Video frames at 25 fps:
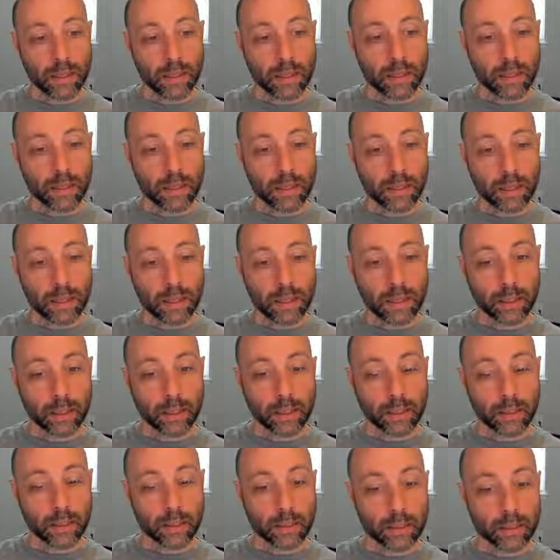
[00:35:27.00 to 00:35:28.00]

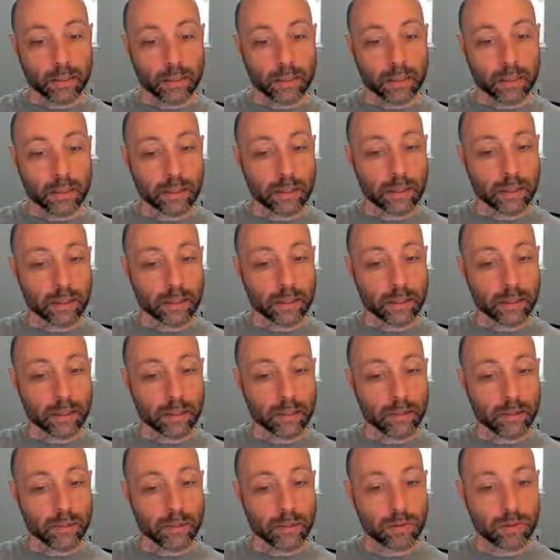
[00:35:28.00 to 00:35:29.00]
And
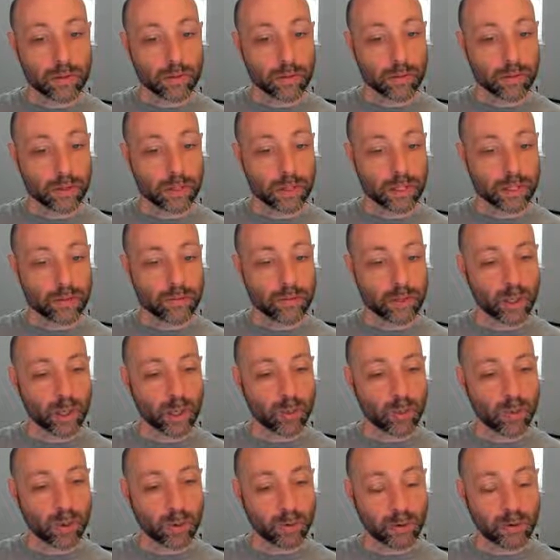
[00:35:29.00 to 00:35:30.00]
so in the next video,
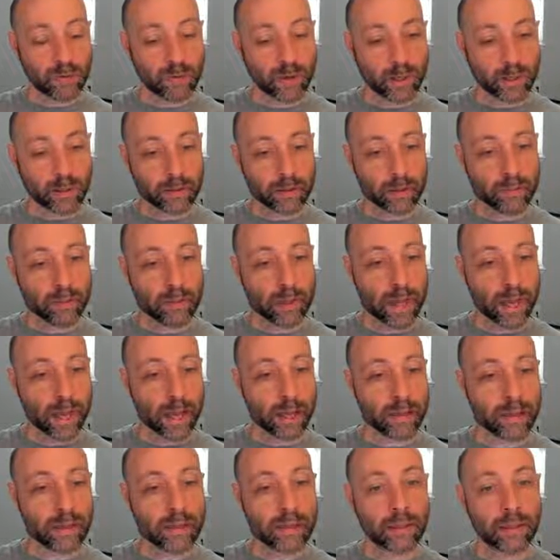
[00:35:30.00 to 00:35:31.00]
I'll probably refactor the
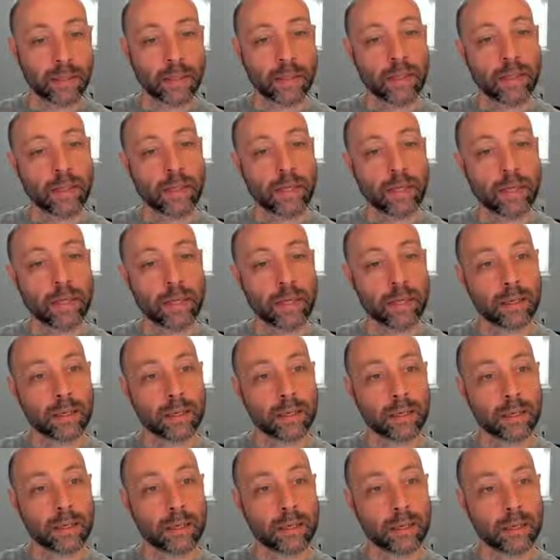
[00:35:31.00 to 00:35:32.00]
math
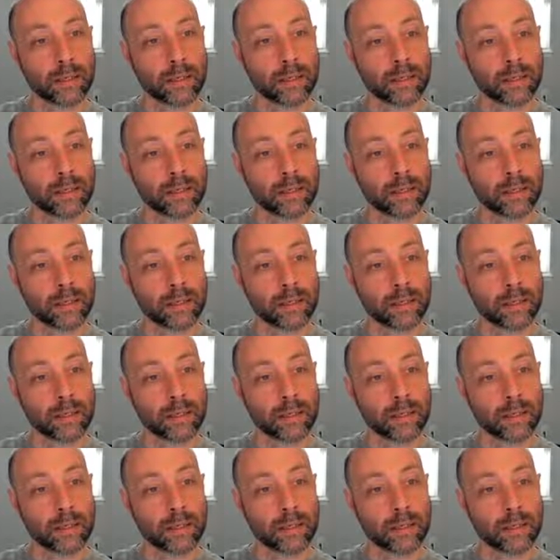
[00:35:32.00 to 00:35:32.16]
and